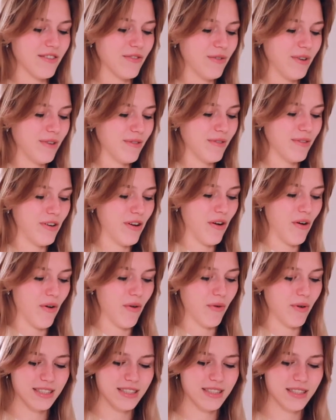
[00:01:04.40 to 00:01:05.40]
don't even
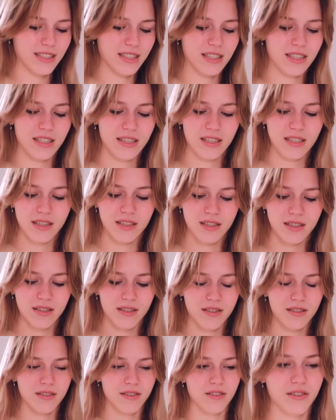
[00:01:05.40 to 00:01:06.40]
know.
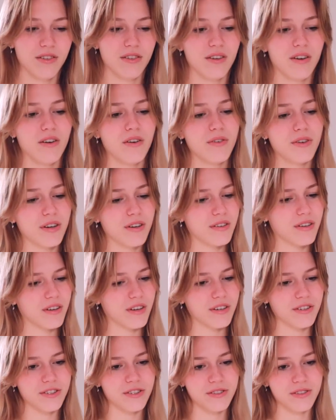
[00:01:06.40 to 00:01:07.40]
No, you're not
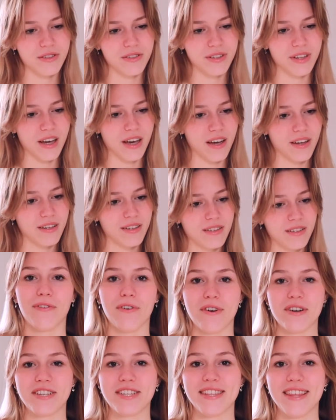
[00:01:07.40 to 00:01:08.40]
gonna do that.
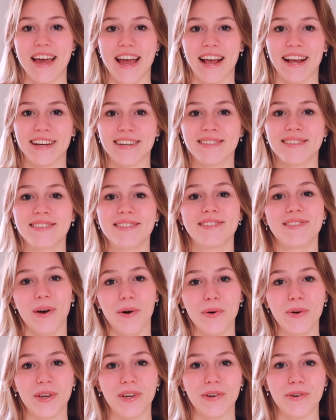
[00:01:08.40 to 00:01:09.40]
First thing,
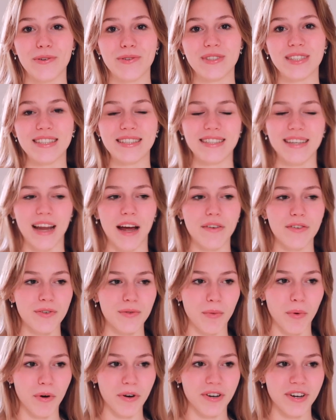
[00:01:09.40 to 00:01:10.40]
so cute, never
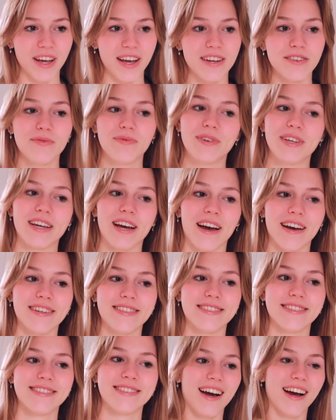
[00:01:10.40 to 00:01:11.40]
worn it
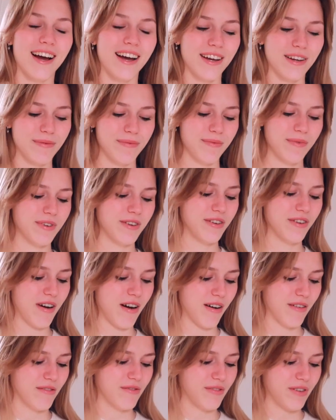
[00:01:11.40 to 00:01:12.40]
because I'm
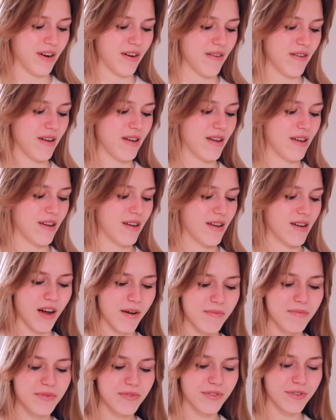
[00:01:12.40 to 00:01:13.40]
not very
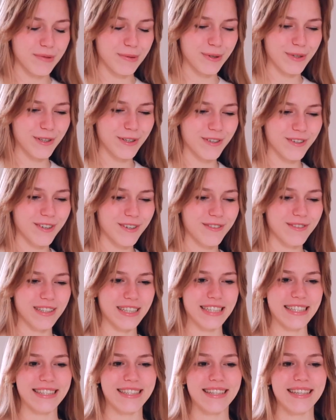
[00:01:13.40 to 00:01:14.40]
comfortable
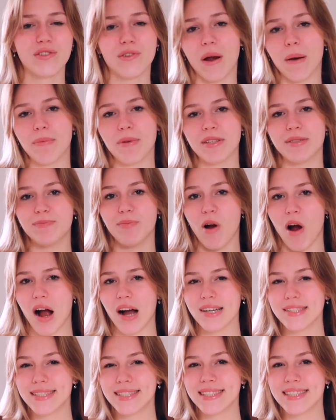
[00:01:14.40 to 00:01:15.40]
with strapless
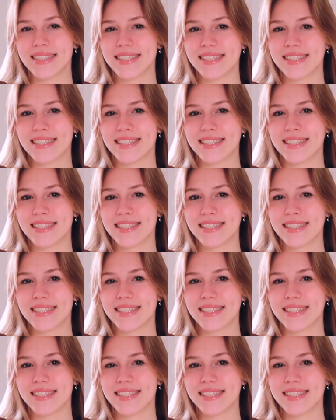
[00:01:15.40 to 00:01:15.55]
bras.